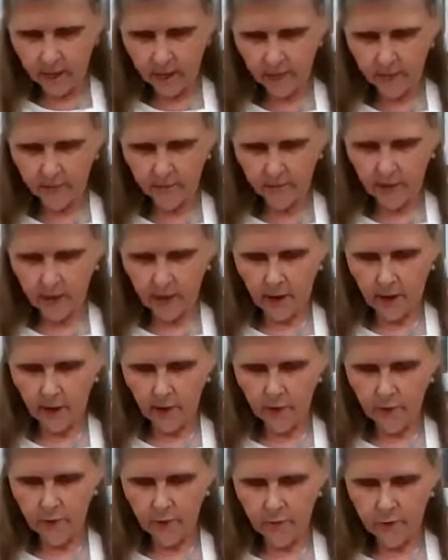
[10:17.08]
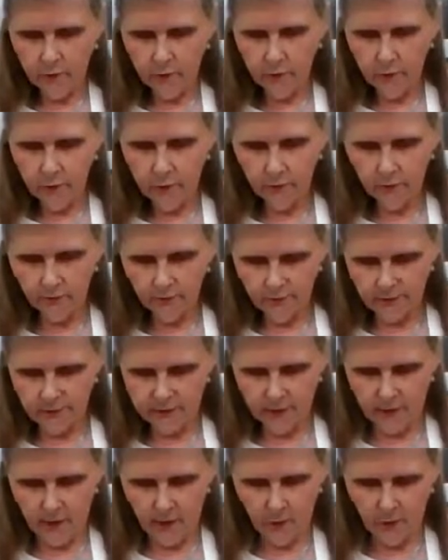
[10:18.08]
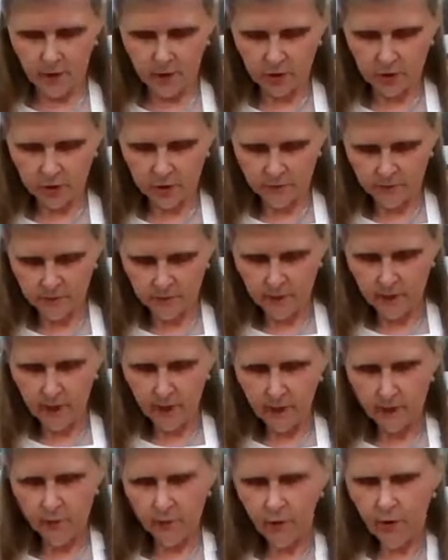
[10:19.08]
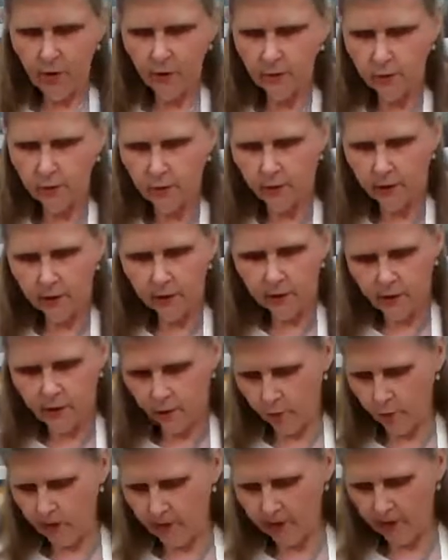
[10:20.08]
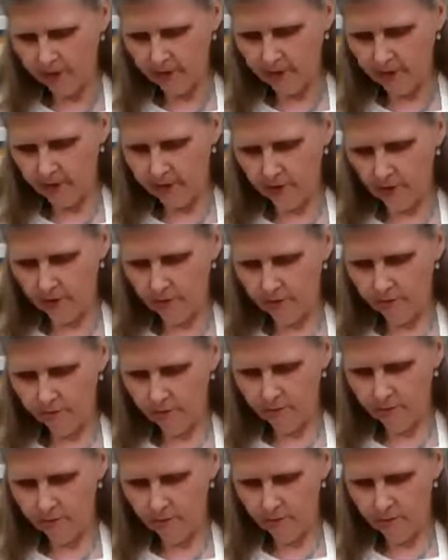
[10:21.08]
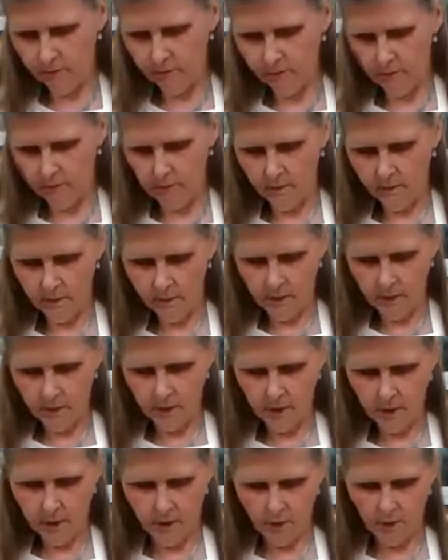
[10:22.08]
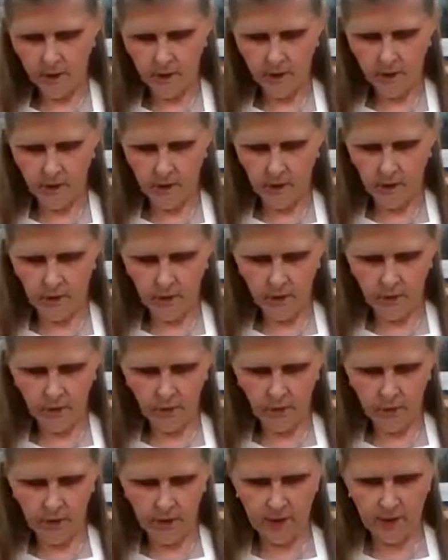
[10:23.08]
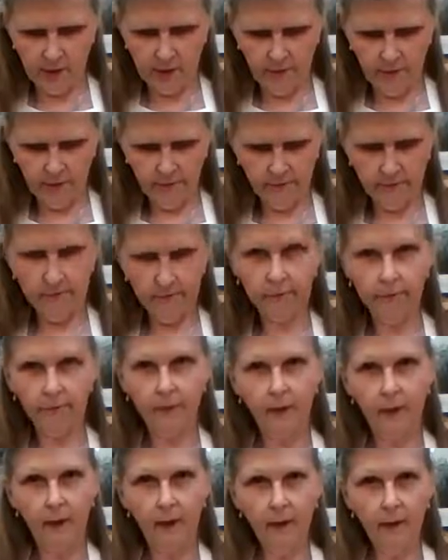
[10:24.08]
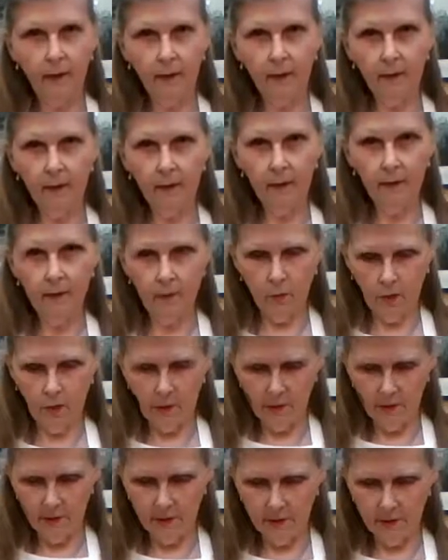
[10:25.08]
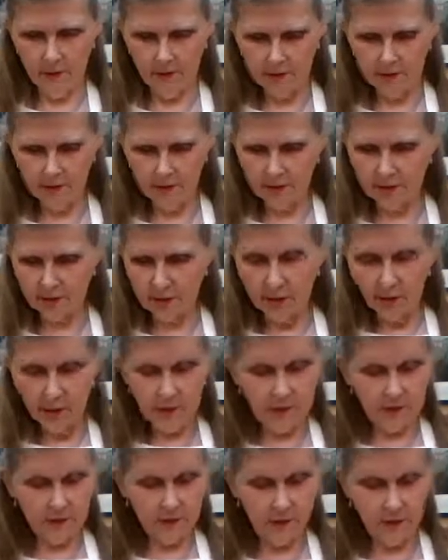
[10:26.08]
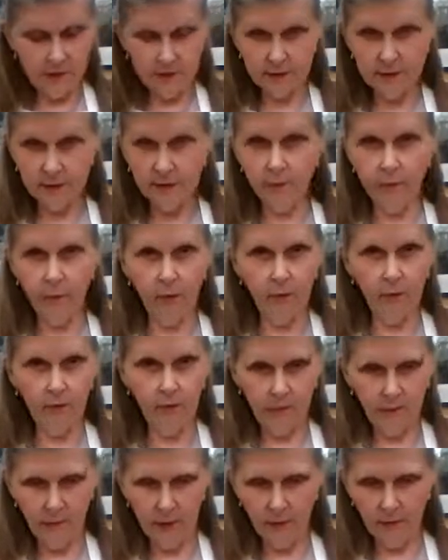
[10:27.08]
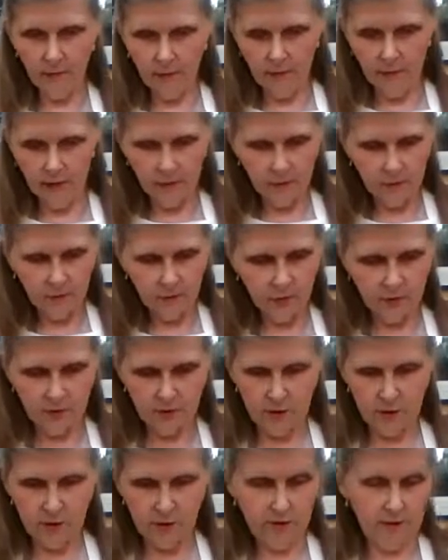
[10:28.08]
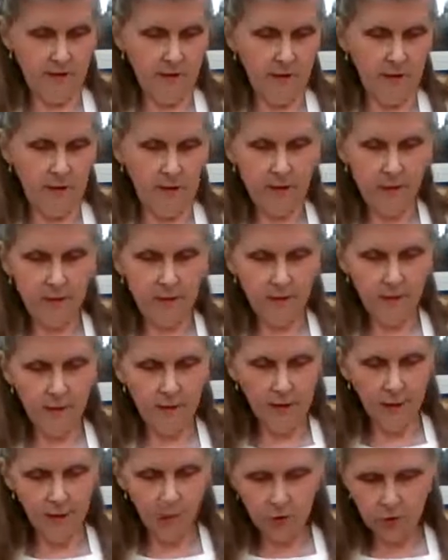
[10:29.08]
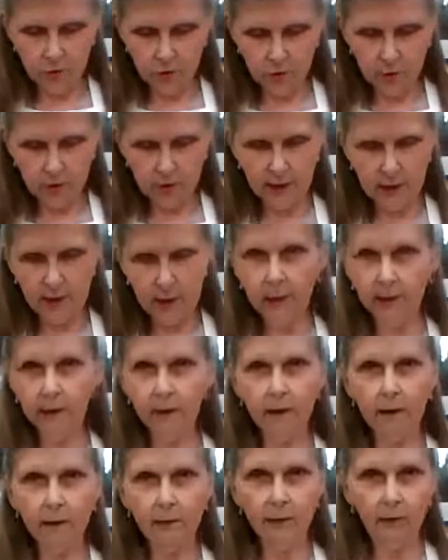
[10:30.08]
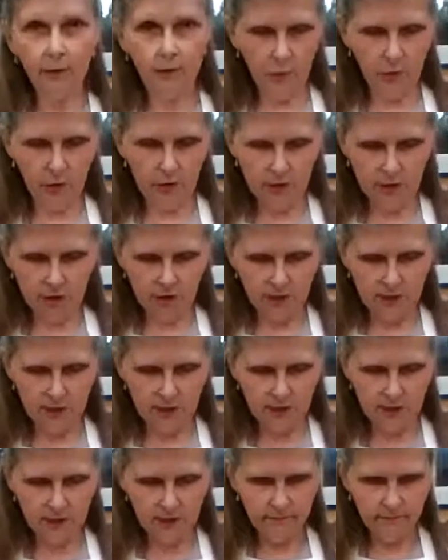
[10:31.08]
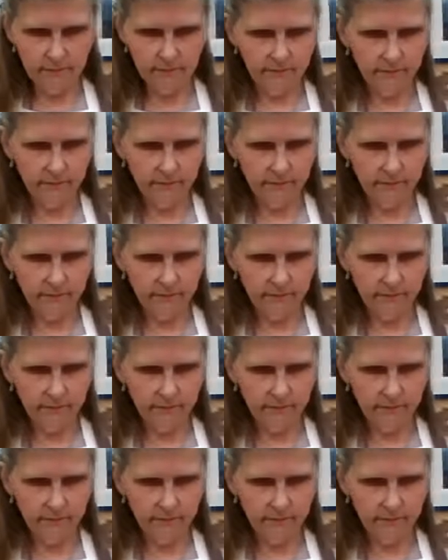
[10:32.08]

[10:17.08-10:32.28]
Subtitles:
And you've got a beautiful sandwich. Probably put a little bit more lettuce in there. There we go. How pretty. There you are. And that's just so simple. I mean, just it's lettuce, tomato, your turkey, and a little bit of pretty cheese.